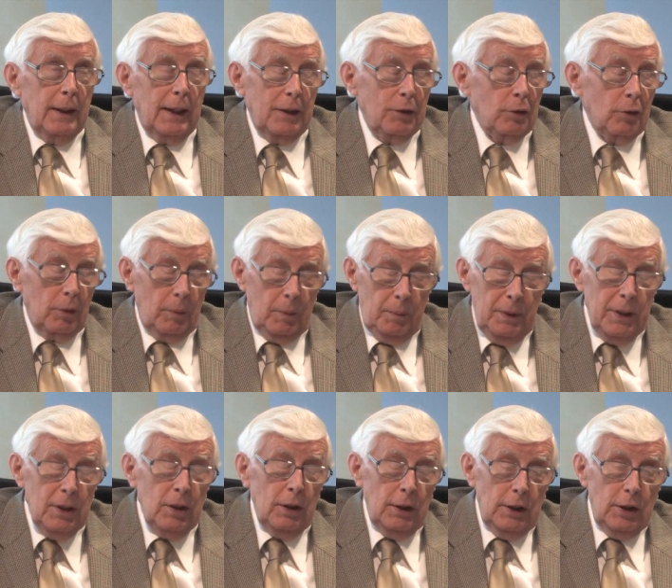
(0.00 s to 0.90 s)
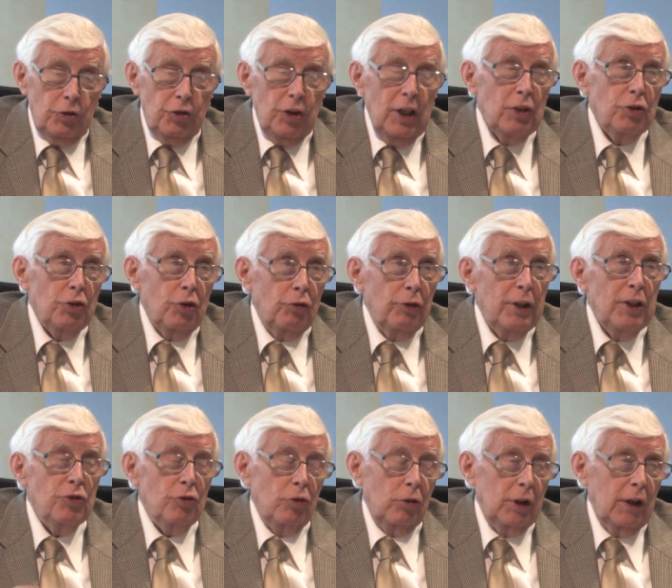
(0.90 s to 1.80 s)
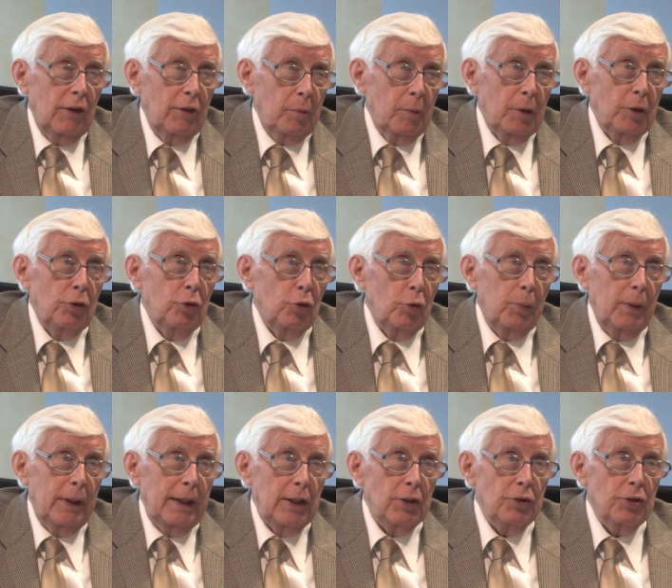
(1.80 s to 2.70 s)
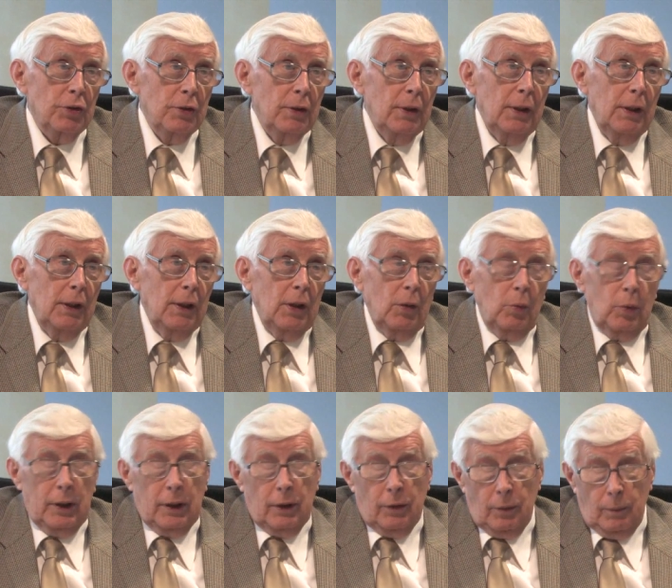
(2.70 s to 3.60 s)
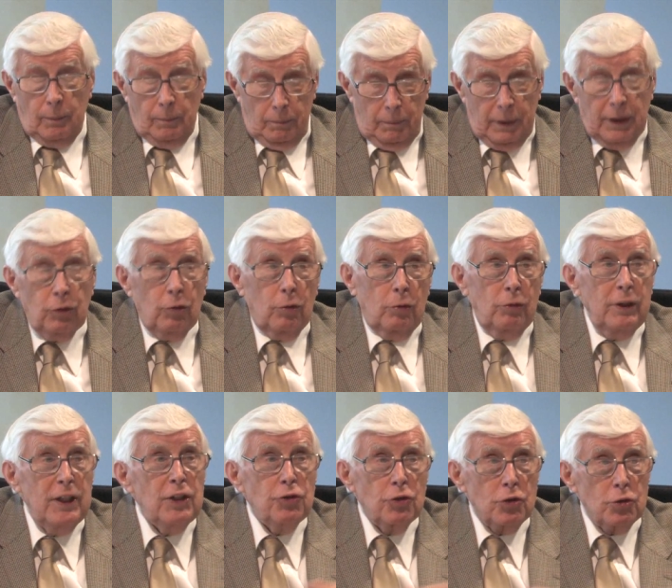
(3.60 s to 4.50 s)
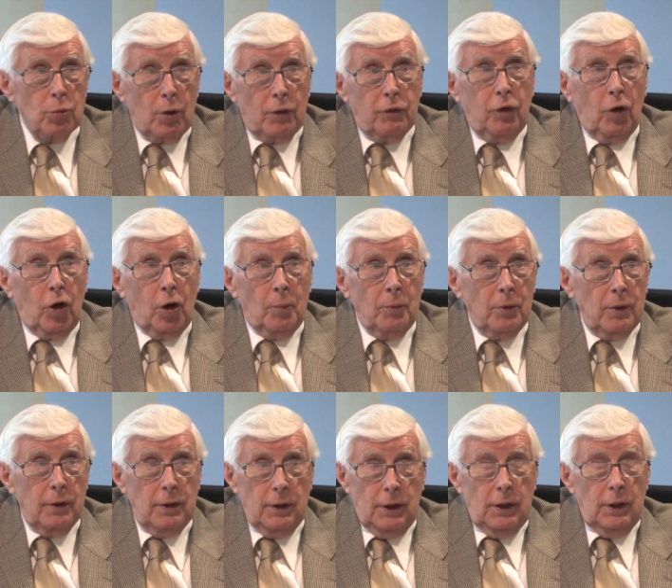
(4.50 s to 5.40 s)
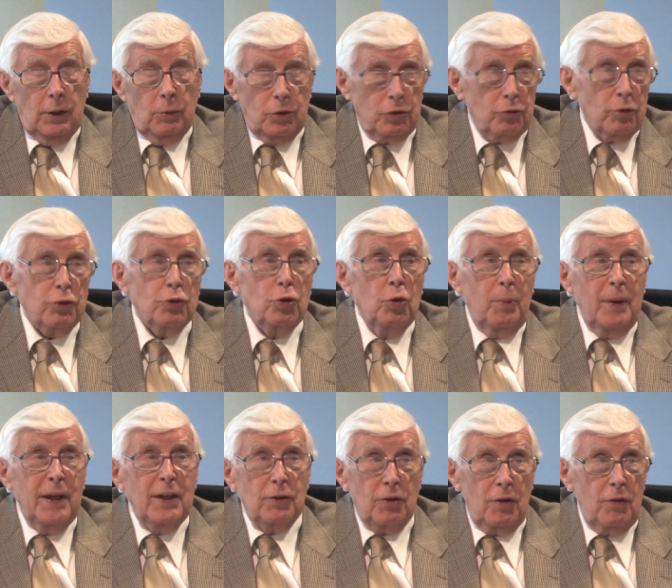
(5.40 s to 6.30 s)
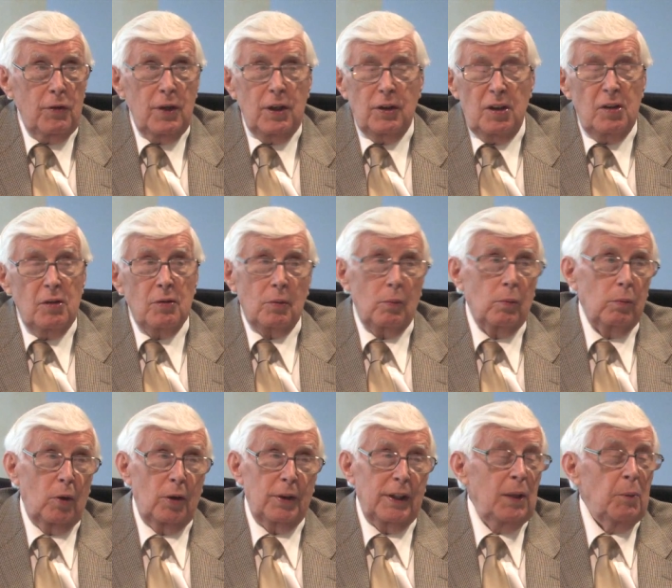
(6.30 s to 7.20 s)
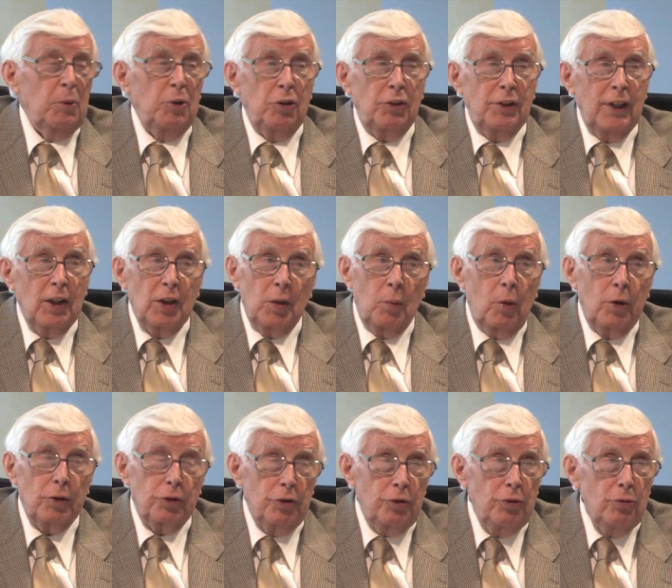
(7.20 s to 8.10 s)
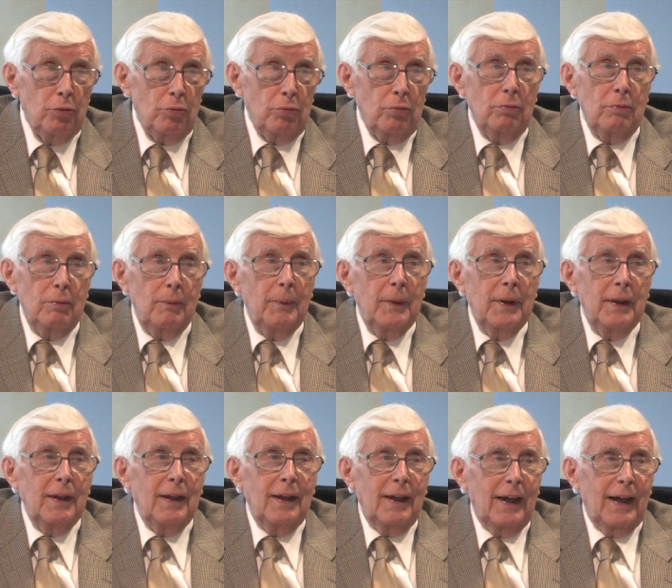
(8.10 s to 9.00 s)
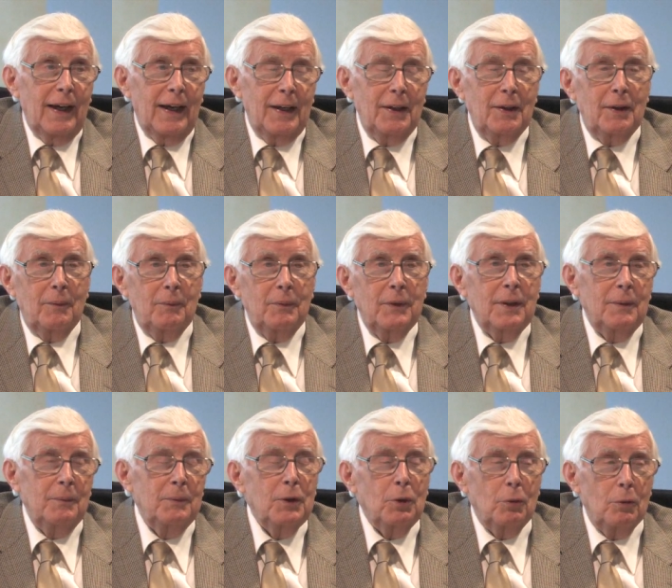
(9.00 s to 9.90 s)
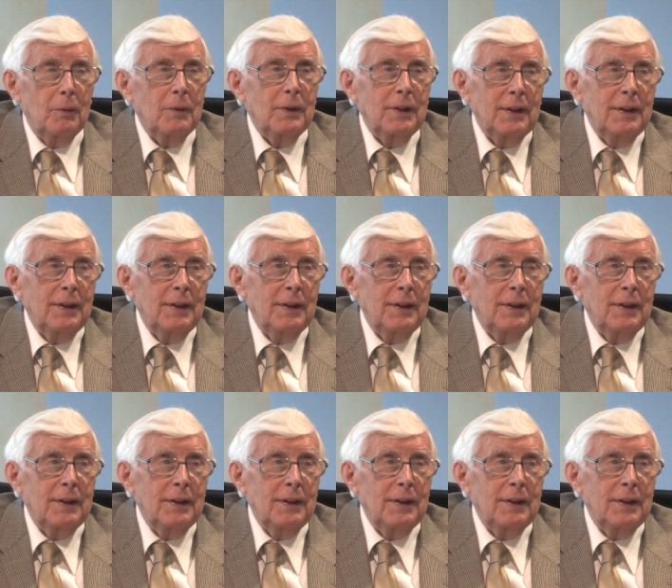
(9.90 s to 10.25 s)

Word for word: and a big change in regional government took place, where big regions were formed, which were so big that they didn't want anybody to tell them what to do, mm-hmm. and you know